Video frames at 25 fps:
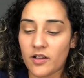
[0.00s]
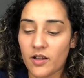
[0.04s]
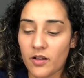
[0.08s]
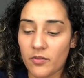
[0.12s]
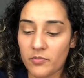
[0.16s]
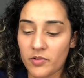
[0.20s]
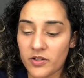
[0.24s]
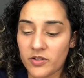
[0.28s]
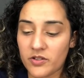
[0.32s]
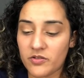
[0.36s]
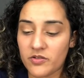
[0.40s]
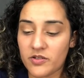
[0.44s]

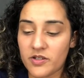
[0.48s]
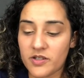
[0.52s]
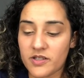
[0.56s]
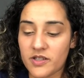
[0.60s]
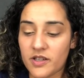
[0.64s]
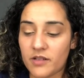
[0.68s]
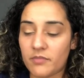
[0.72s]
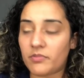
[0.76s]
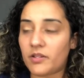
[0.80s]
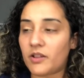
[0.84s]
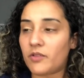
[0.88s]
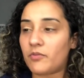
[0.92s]
I'm going to do the
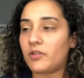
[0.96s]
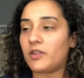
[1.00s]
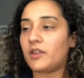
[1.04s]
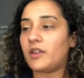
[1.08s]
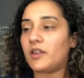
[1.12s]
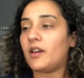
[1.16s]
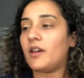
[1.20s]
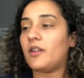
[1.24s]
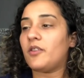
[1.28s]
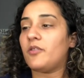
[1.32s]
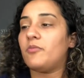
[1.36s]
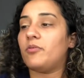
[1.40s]
same thing with
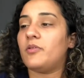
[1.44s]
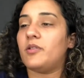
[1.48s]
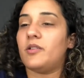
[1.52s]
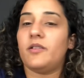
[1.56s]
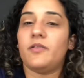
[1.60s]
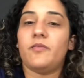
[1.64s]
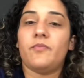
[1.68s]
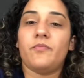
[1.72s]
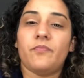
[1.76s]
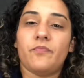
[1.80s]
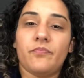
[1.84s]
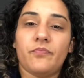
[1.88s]
the other
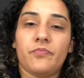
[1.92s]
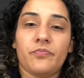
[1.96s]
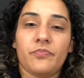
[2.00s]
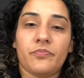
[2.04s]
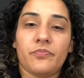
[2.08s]
one.